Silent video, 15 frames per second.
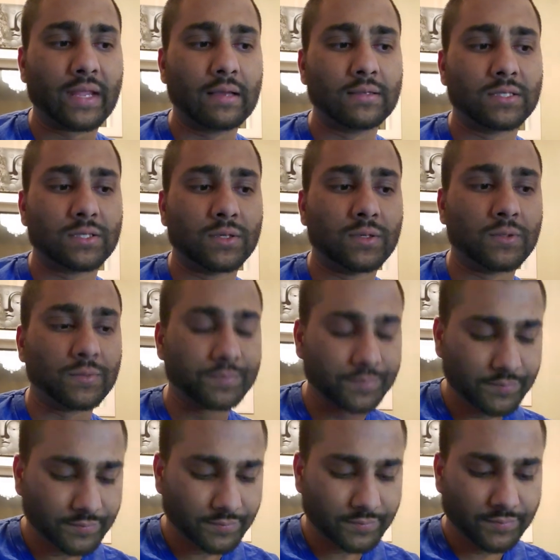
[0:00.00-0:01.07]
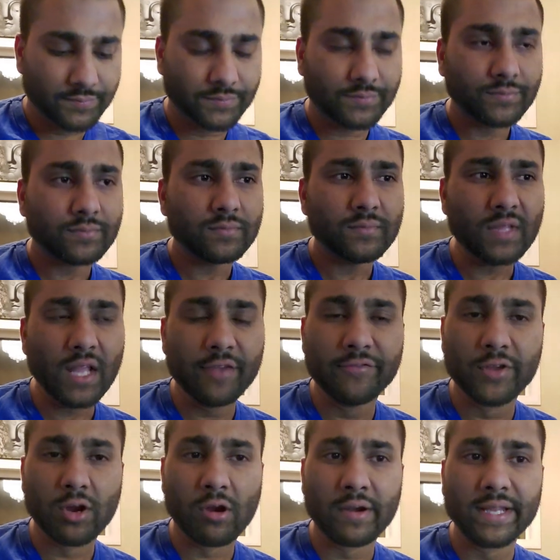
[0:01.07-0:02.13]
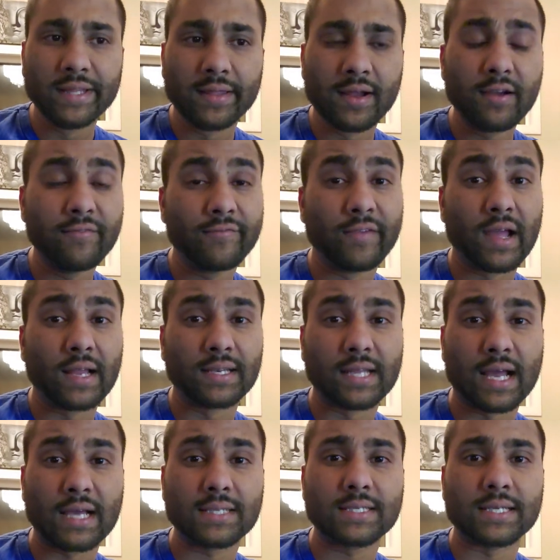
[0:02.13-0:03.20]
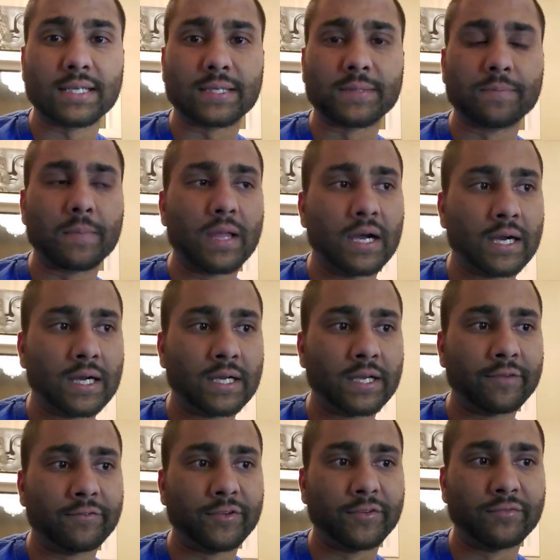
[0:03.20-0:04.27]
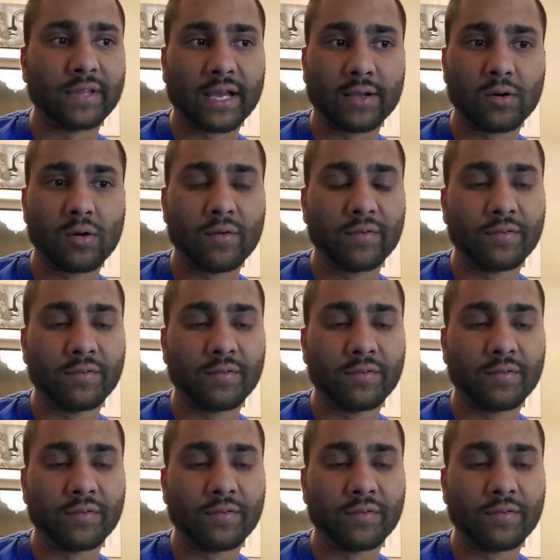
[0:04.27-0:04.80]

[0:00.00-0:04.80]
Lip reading: So If you're already there, fantastic. If you've let go of